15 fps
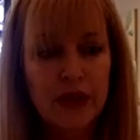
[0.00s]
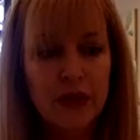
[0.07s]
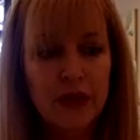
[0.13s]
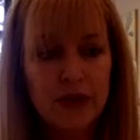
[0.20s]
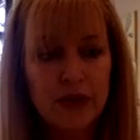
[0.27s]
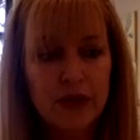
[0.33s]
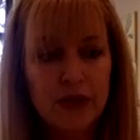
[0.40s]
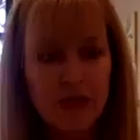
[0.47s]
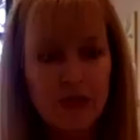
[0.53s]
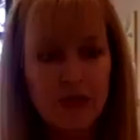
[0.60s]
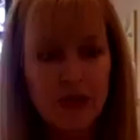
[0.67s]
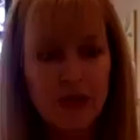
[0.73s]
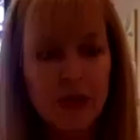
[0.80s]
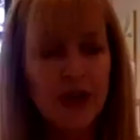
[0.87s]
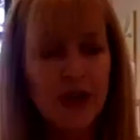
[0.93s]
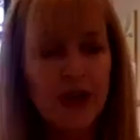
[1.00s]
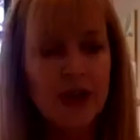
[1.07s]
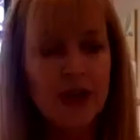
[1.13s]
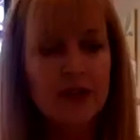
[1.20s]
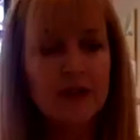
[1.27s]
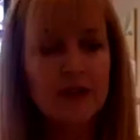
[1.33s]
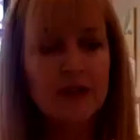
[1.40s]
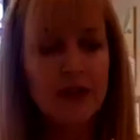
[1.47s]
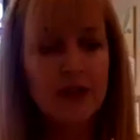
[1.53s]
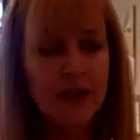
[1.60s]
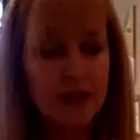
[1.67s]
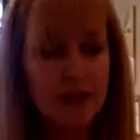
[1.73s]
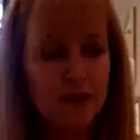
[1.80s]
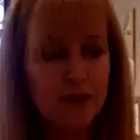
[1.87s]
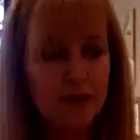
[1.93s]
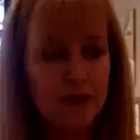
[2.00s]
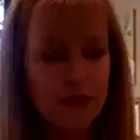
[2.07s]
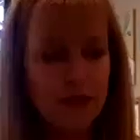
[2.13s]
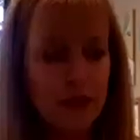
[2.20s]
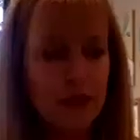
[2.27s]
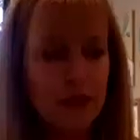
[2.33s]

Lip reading: for us and for the planet.